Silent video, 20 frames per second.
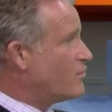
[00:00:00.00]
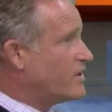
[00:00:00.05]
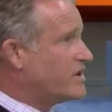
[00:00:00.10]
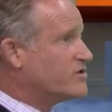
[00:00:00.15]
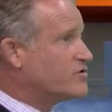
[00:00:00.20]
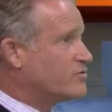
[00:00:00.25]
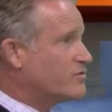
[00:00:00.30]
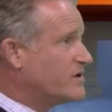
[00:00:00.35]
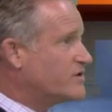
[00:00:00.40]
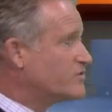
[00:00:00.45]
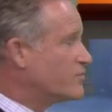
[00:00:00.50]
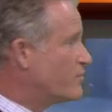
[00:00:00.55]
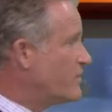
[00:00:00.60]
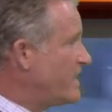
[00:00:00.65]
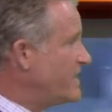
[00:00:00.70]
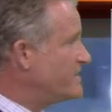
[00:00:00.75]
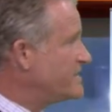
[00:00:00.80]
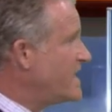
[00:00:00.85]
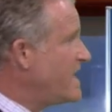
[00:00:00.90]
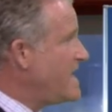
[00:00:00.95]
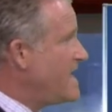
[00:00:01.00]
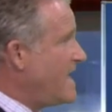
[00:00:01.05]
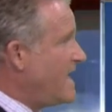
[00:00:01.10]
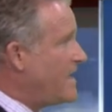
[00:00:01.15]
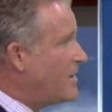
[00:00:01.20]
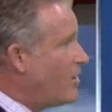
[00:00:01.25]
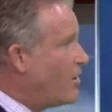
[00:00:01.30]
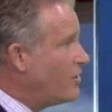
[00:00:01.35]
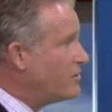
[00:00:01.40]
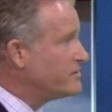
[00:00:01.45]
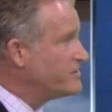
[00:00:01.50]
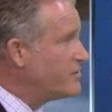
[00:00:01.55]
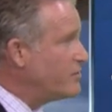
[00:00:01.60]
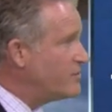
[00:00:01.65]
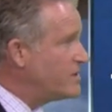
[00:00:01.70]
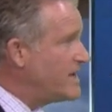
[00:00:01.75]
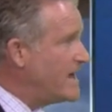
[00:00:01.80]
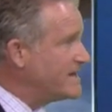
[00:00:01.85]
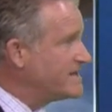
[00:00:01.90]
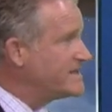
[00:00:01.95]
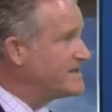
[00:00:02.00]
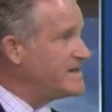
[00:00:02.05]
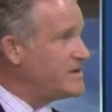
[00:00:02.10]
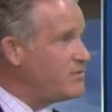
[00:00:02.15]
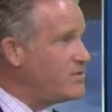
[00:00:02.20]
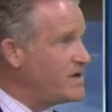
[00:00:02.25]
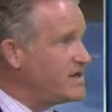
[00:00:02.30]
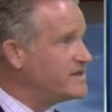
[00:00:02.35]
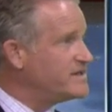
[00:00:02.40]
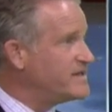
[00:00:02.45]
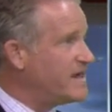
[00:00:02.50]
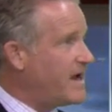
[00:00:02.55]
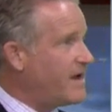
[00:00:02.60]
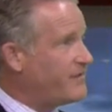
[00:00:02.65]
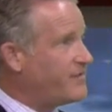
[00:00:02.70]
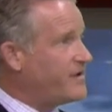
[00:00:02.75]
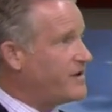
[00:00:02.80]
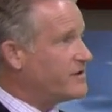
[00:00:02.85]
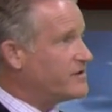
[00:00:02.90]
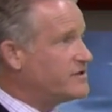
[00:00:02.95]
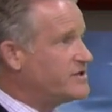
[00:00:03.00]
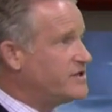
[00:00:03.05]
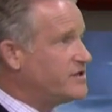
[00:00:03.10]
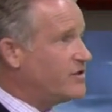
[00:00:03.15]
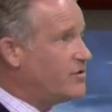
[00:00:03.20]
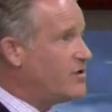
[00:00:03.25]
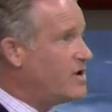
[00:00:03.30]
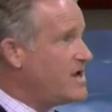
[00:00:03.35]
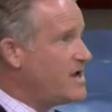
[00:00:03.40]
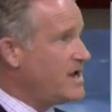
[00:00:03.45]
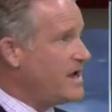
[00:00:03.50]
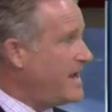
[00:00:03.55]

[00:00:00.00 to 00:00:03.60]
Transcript: warning, torrential rains, and also gusty winds out there too.